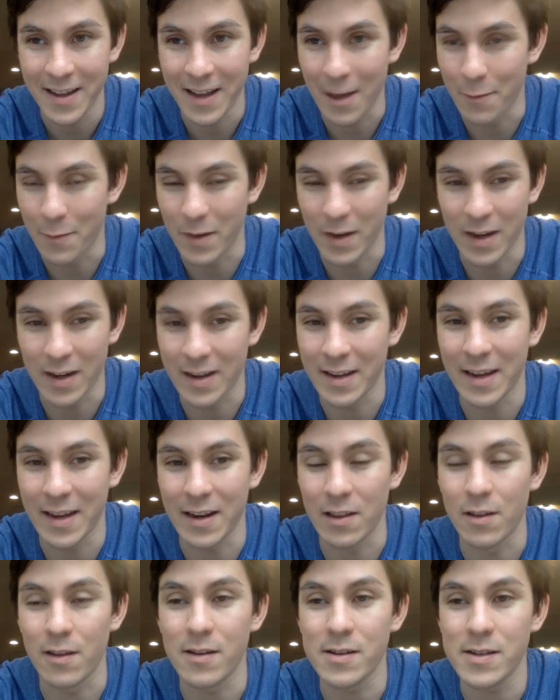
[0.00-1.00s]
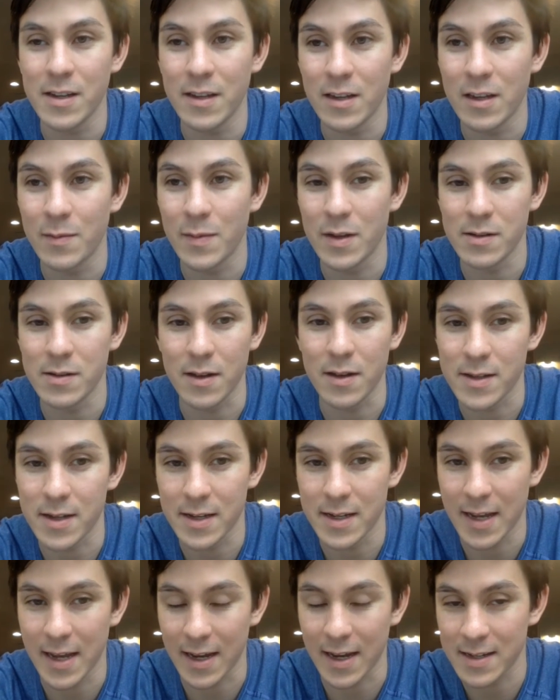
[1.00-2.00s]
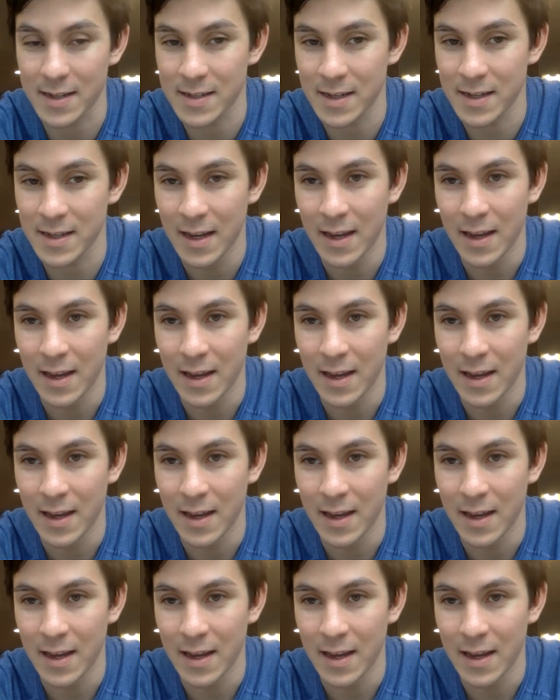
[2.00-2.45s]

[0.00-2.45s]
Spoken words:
I've been getting lots of emails, lots of texts,